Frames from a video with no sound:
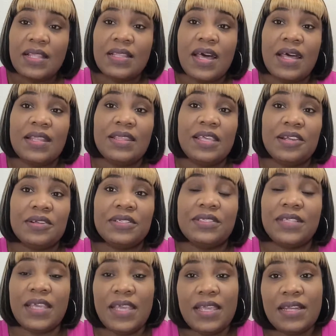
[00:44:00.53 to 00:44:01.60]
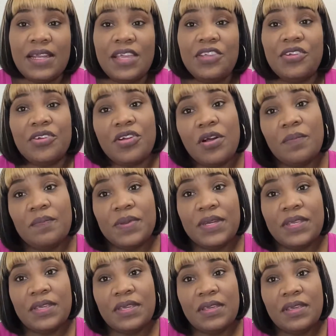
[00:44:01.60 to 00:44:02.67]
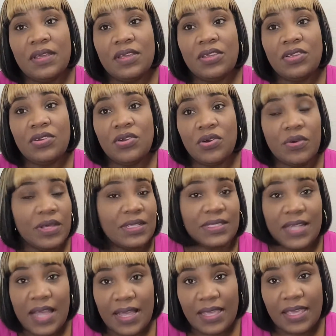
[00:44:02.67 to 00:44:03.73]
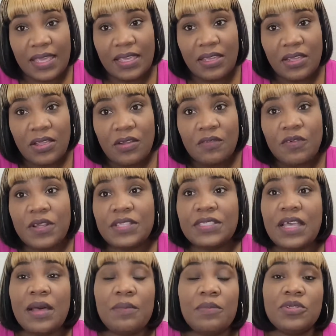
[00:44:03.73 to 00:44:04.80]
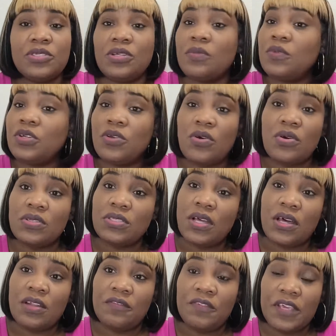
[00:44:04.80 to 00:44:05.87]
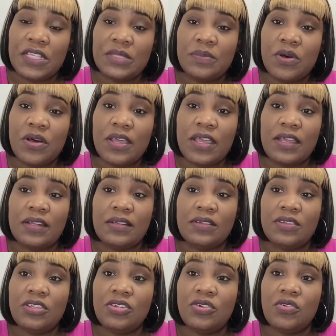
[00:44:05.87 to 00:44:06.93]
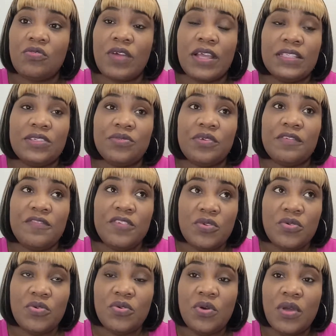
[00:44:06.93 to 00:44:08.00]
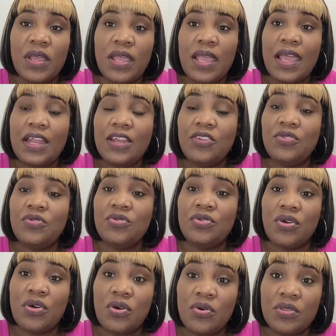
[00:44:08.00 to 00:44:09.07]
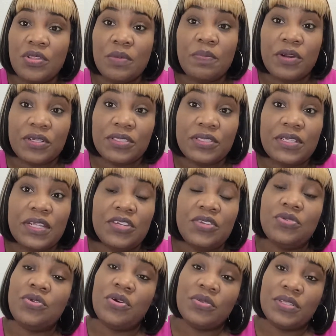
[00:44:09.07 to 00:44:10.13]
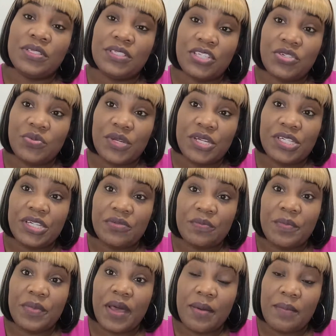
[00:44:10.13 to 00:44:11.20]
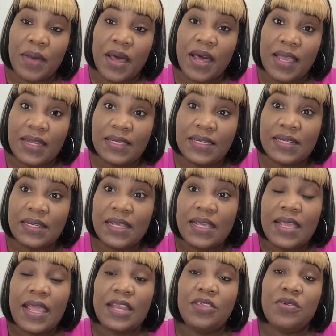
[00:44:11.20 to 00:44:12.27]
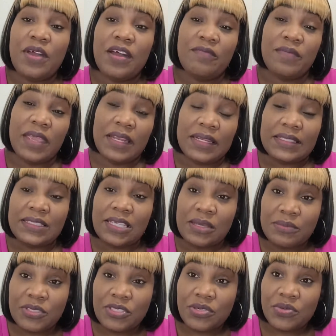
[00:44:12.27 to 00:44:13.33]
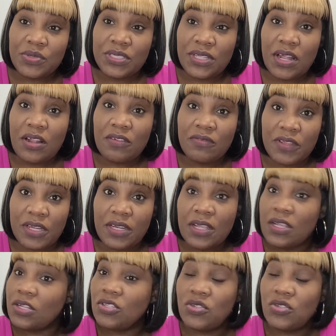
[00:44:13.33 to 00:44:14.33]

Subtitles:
that they're saying that your company, is lacking. For example, someone goes on Facebook and, writes a review and the person and the situation behind it and you have made attempts to resolve it.